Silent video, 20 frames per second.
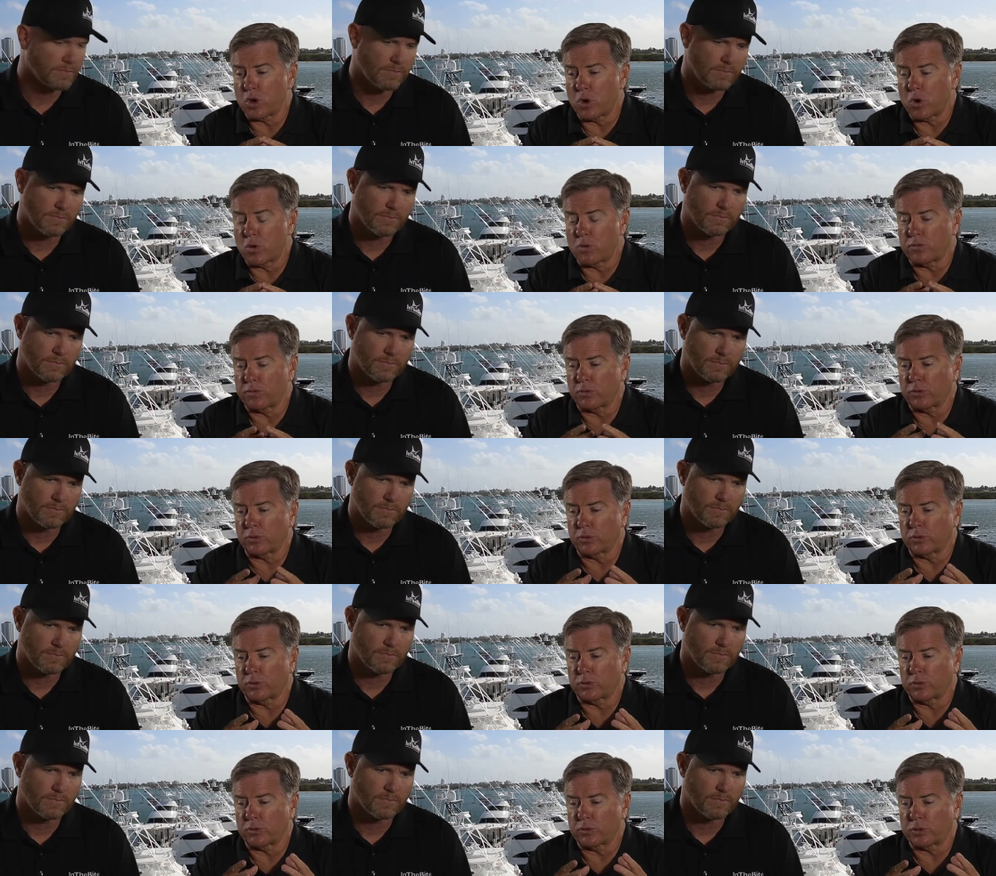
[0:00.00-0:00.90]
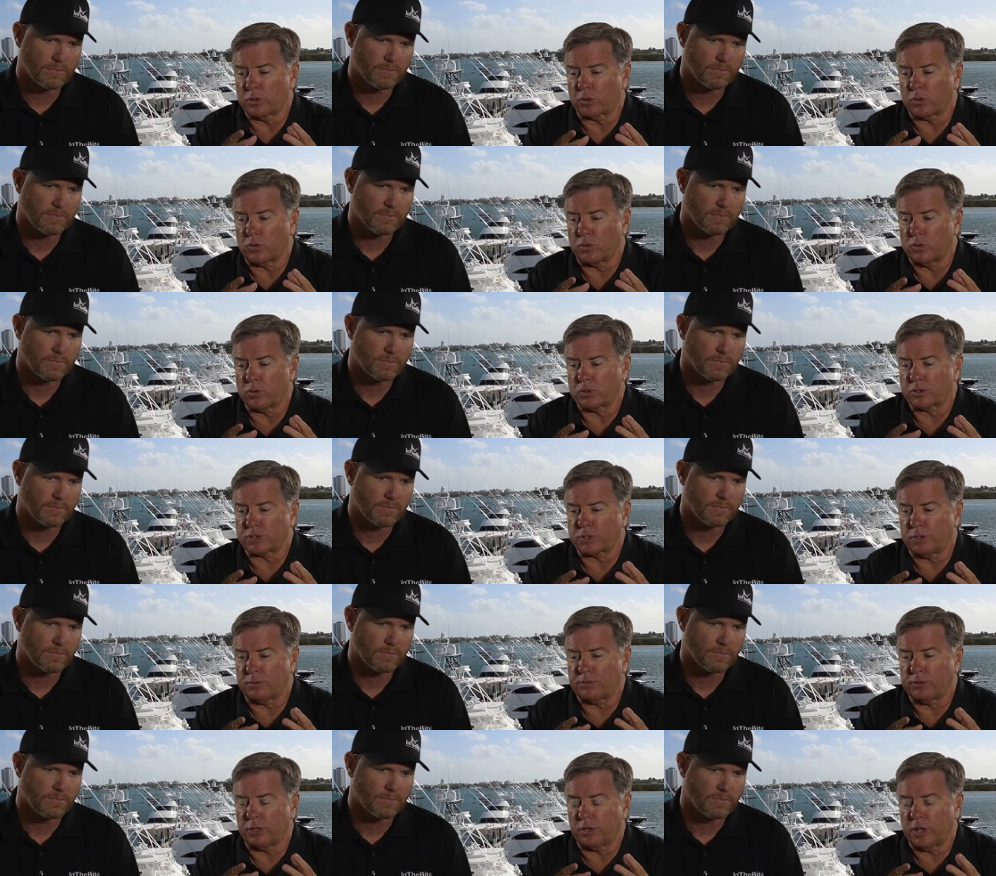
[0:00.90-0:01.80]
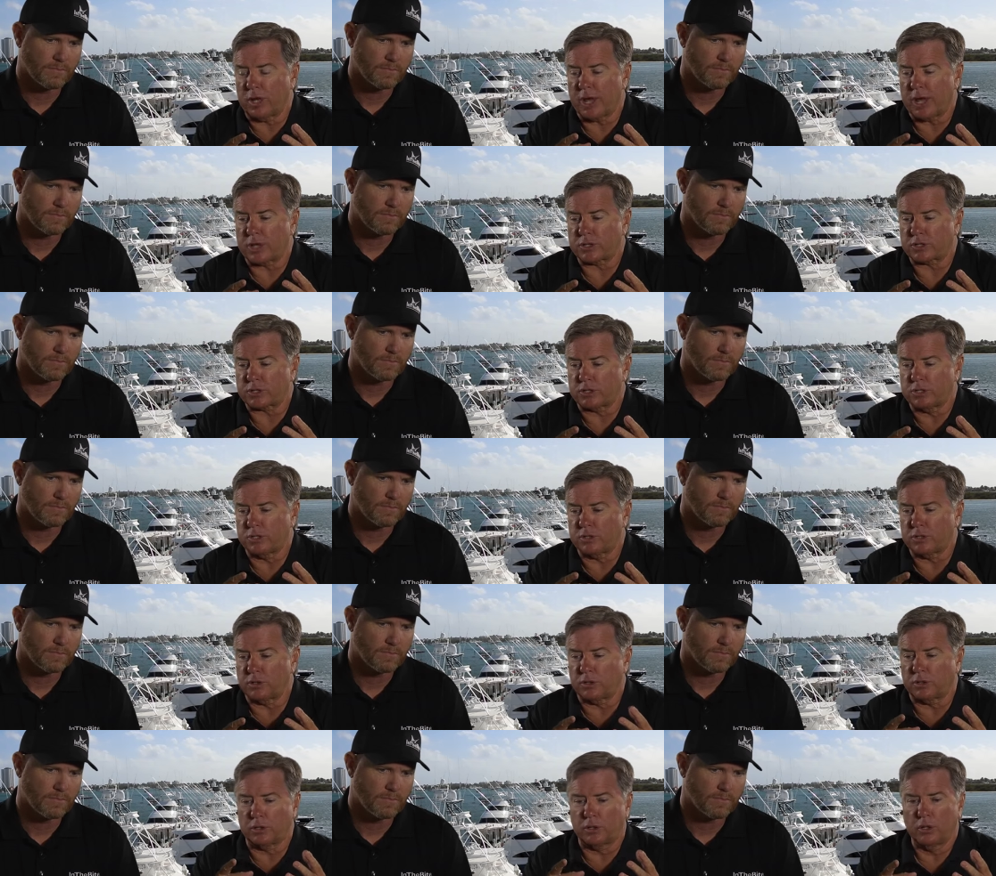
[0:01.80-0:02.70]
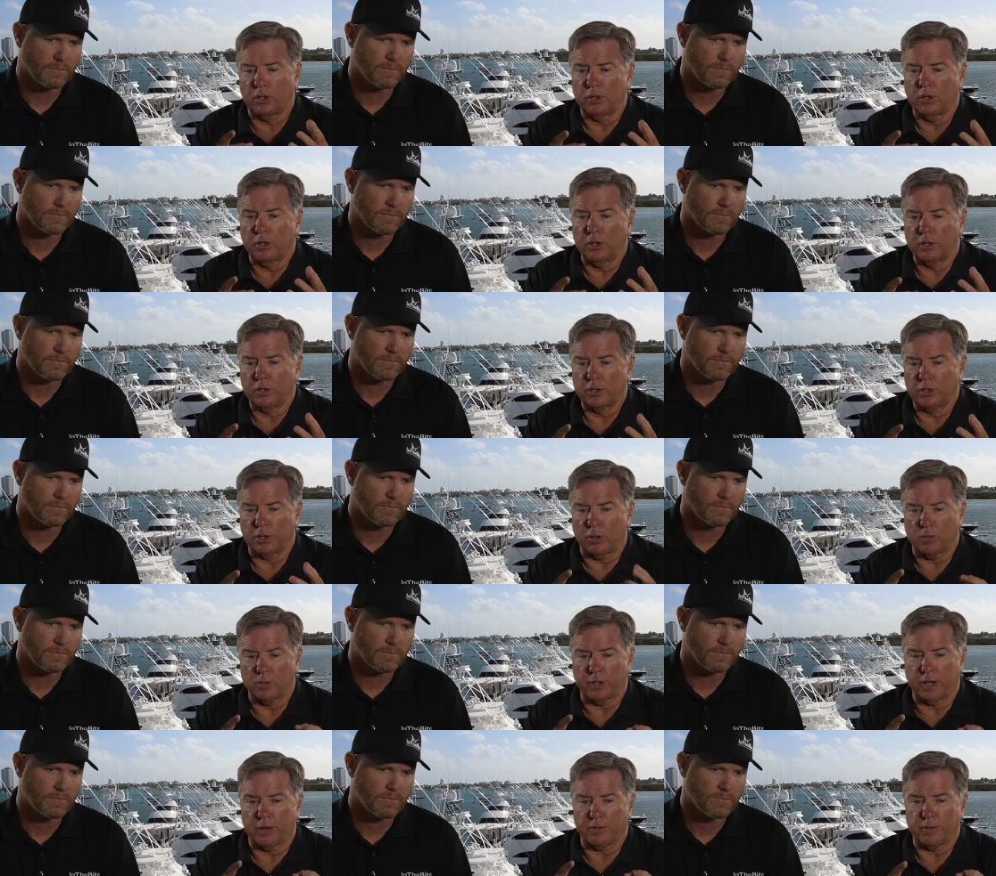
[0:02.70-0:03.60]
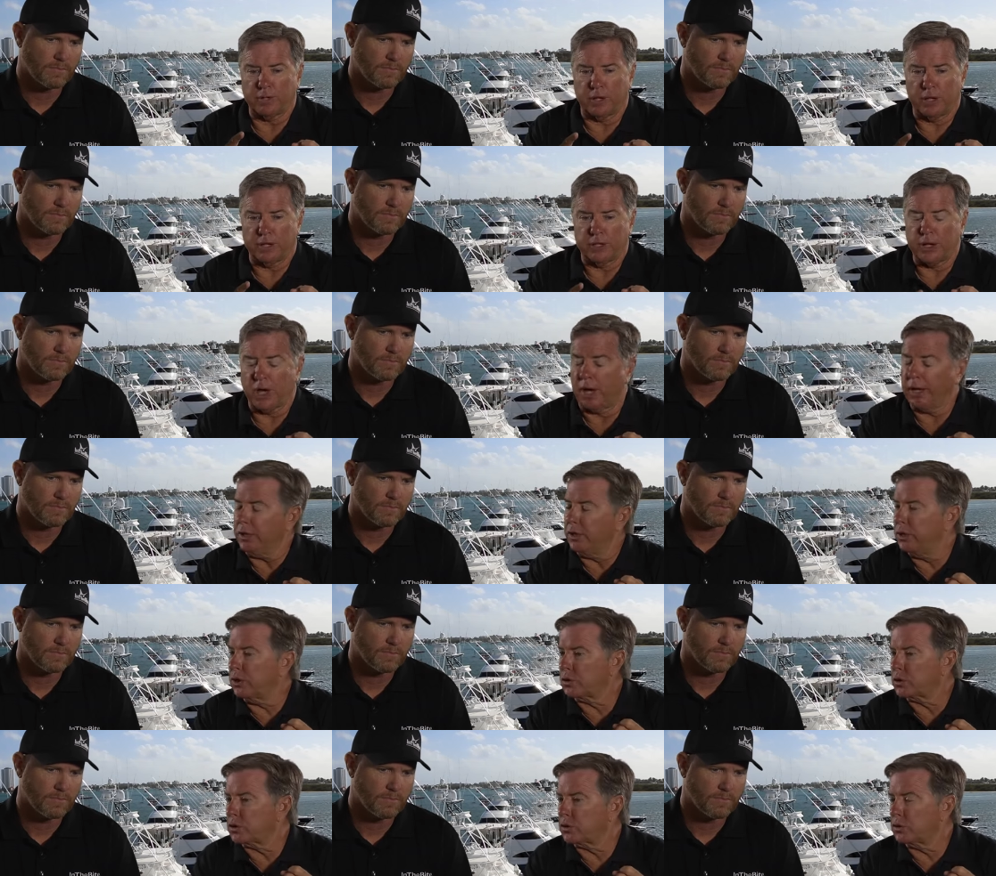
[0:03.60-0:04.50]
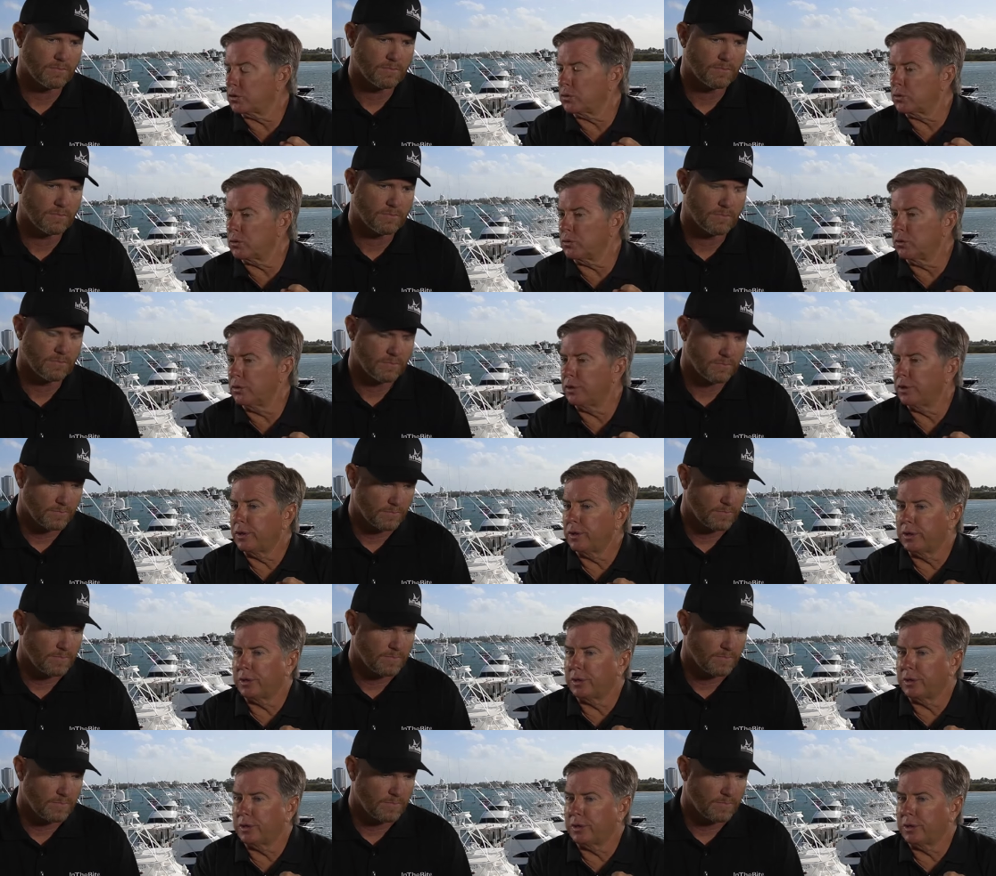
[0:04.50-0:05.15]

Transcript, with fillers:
Speaker 1: over the course of the last year, you know, we have a, a ninety-two,